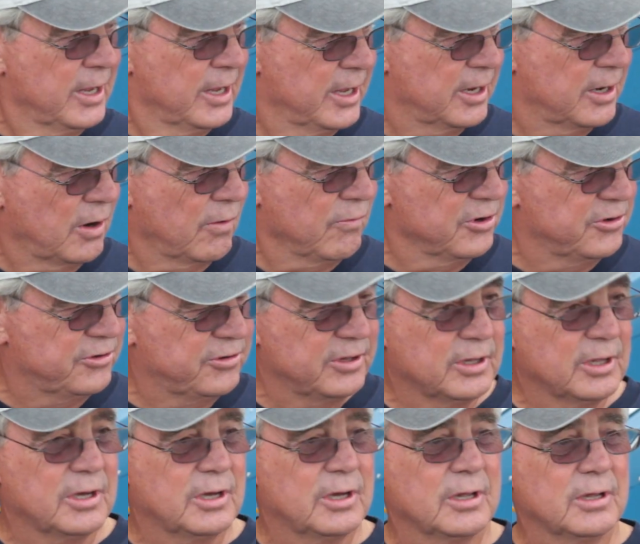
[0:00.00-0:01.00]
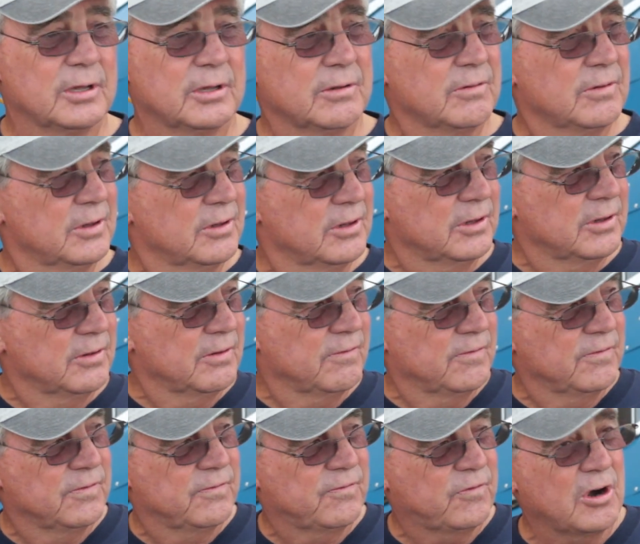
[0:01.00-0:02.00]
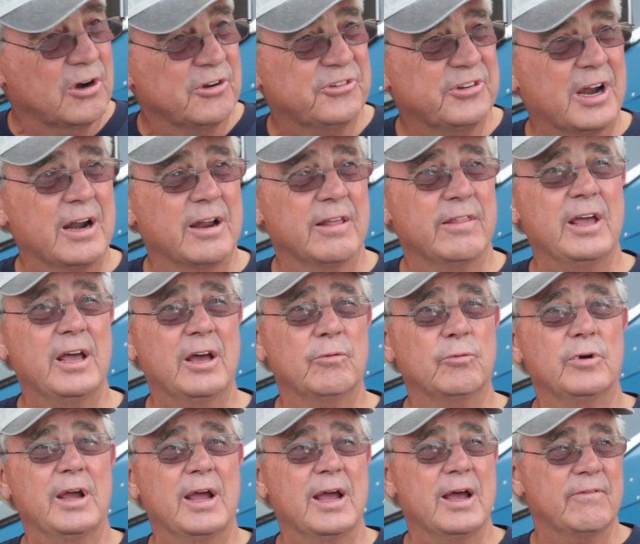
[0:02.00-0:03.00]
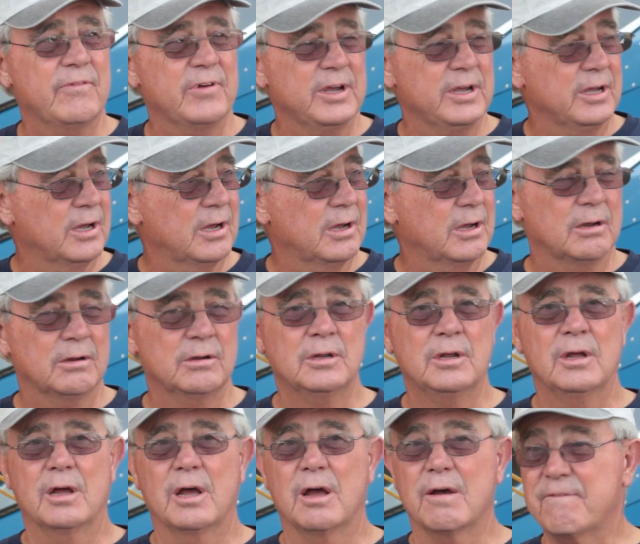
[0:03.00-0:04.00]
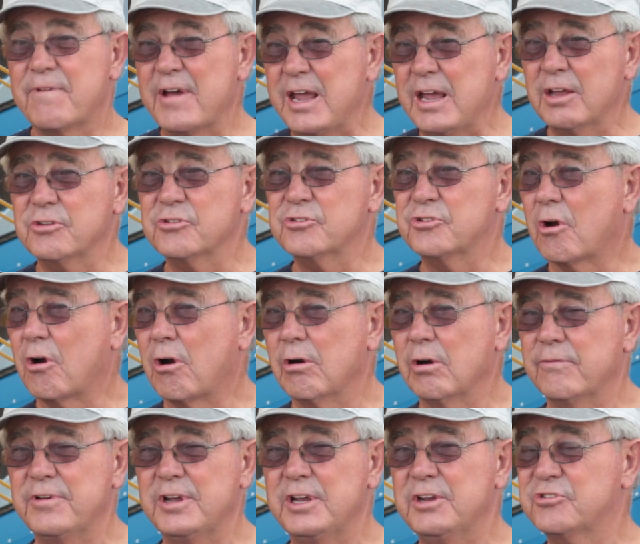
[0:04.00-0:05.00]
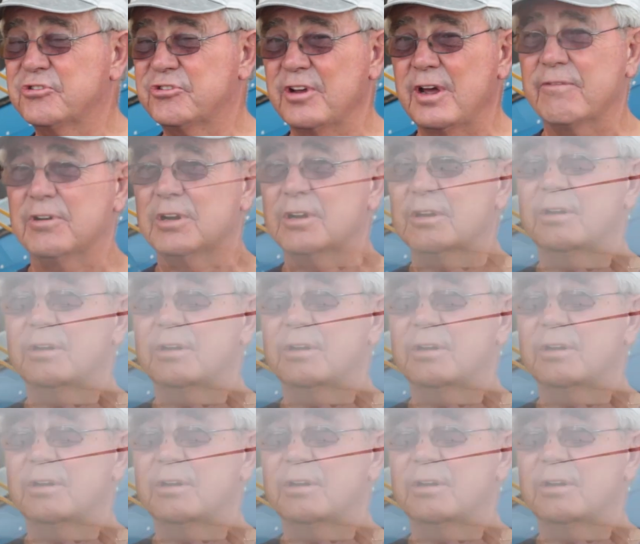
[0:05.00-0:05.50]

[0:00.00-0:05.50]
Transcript: And over to the far side of that, we have a Vans RV-7.